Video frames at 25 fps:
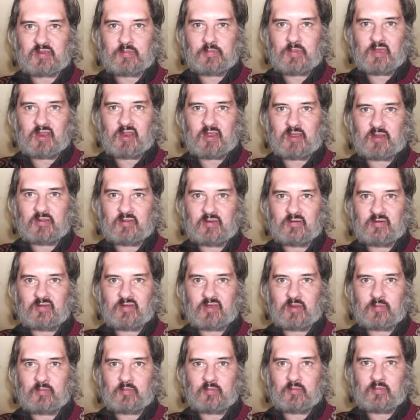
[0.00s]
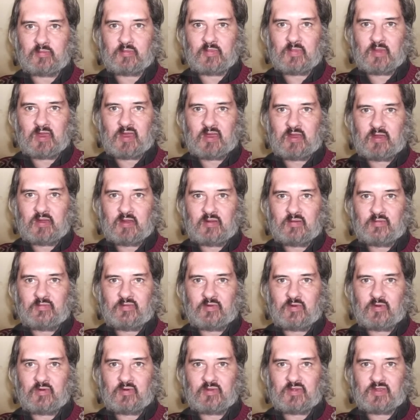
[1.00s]
billion of them
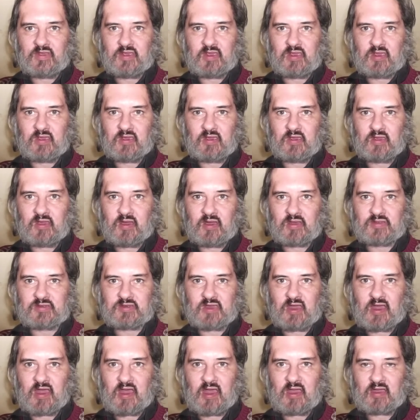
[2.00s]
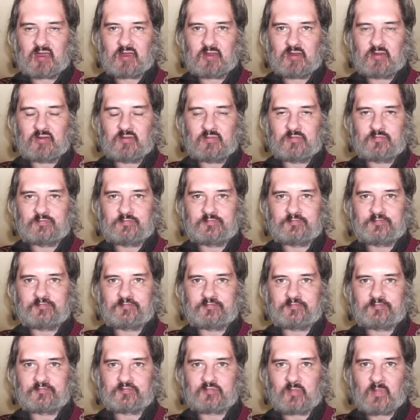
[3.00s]
for the attack.
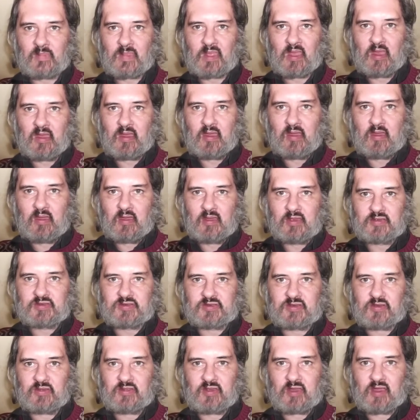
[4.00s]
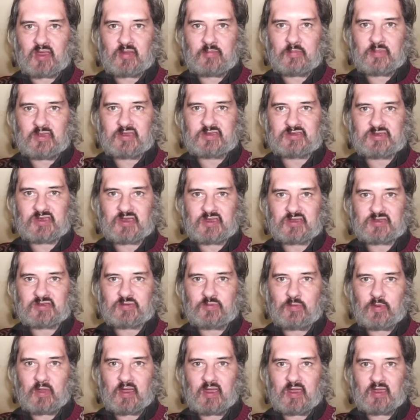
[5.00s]
So there can be
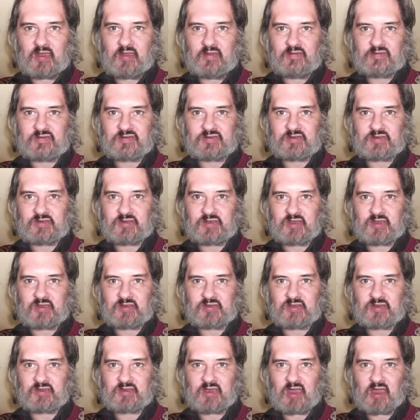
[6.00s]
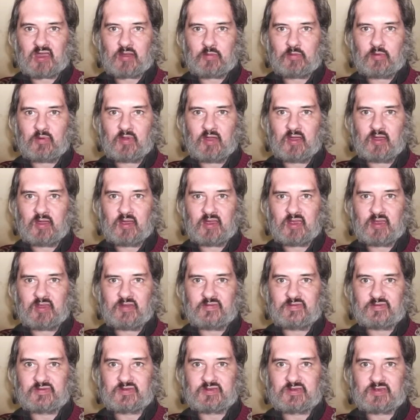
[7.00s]
6 waves, 6 attack
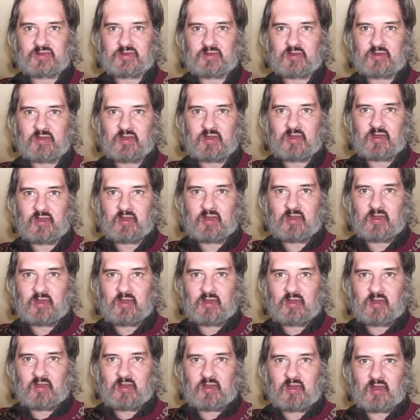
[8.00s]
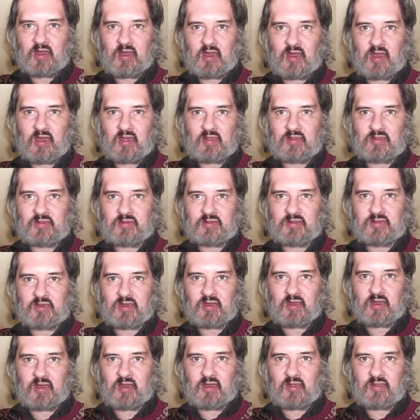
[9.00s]
waves, and
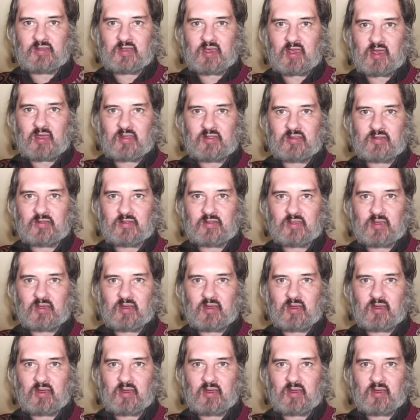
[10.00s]
then